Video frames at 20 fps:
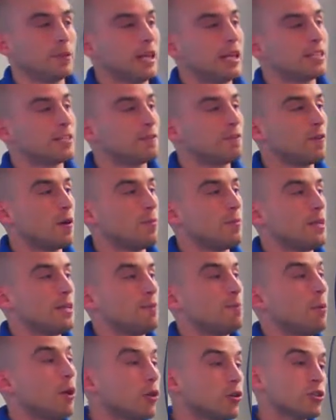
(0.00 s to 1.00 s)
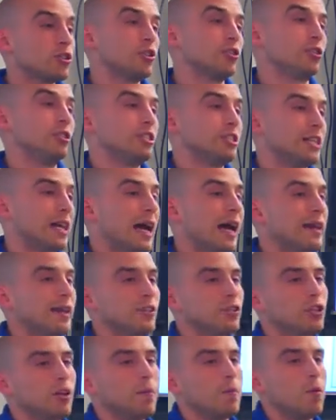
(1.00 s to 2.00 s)
less from the personal side
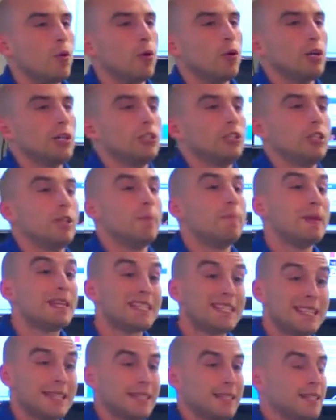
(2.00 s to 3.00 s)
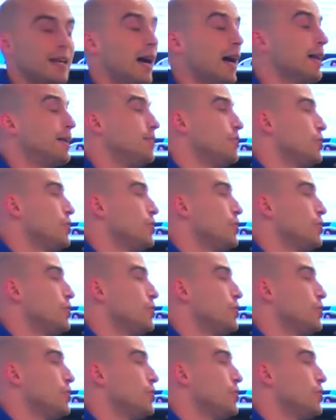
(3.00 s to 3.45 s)
and jump more into the business side.